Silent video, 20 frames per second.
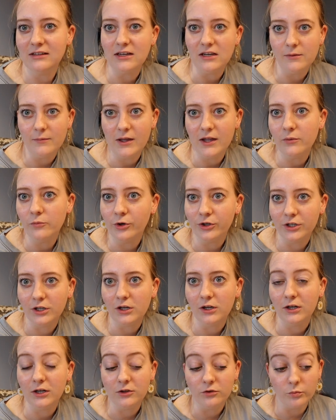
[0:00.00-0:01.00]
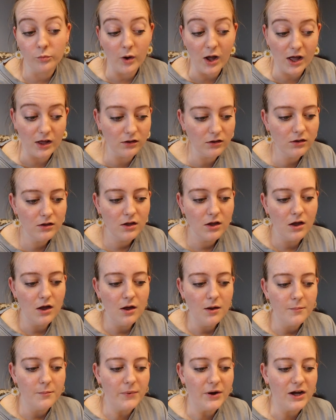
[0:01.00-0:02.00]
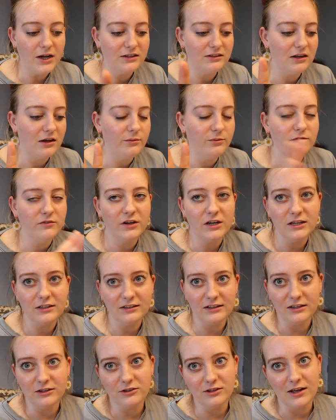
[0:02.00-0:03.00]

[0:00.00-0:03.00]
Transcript: Sandy Bay and whatnot as well. But I was very excited